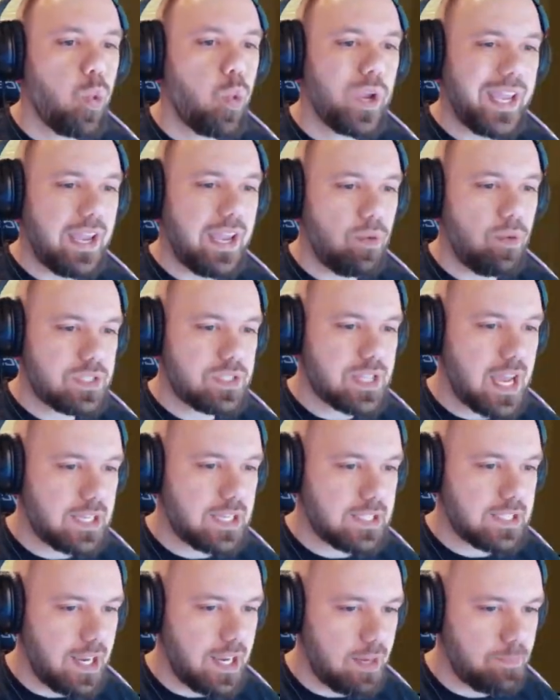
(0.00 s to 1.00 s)
Okay, it was
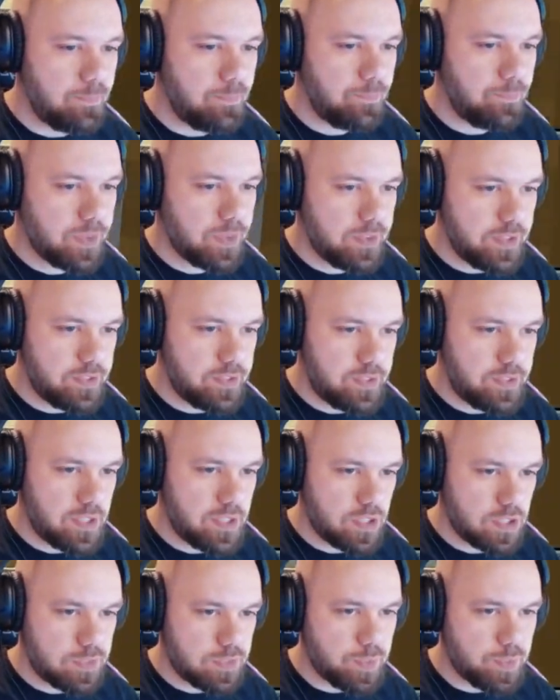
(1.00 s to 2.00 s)
nighttime. This,
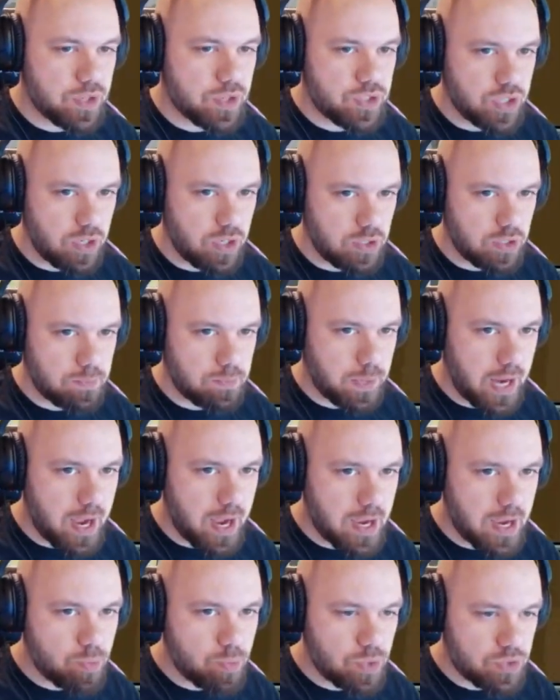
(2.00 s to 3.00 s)
these are spawn chunks, but
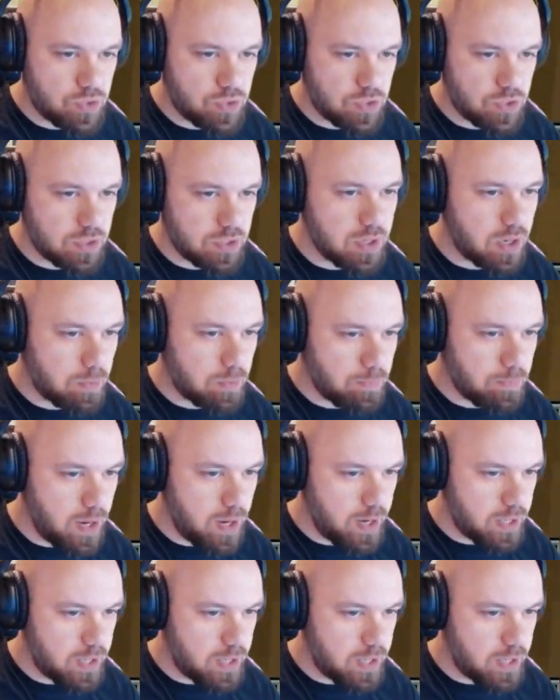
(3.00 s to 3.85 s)
I wasn't Victory nearby.